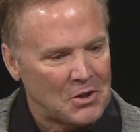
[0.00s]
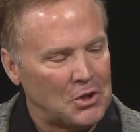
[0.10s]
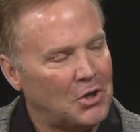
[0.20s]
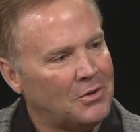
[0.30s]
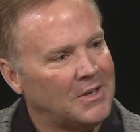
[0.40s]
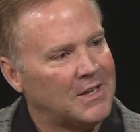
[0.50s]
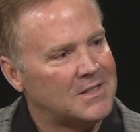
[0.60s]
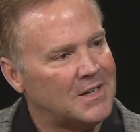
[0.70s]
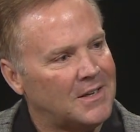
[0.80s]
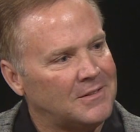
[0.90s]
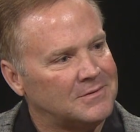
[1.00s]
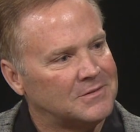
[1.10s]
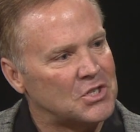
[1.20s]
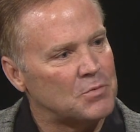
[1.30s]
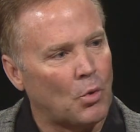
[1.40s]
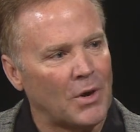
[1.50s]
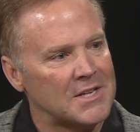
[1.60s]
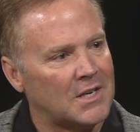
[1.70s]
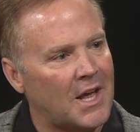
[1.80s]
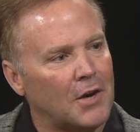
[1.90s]
you know, the sport
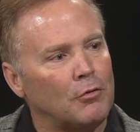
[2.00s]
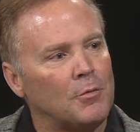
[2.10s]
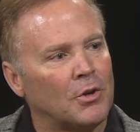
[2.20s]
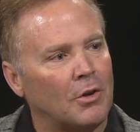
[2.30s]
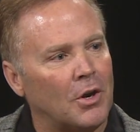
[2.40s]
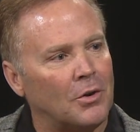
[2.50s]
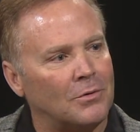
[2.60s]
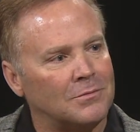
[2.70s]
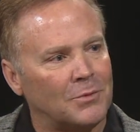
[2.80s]
has a lot of room to grow.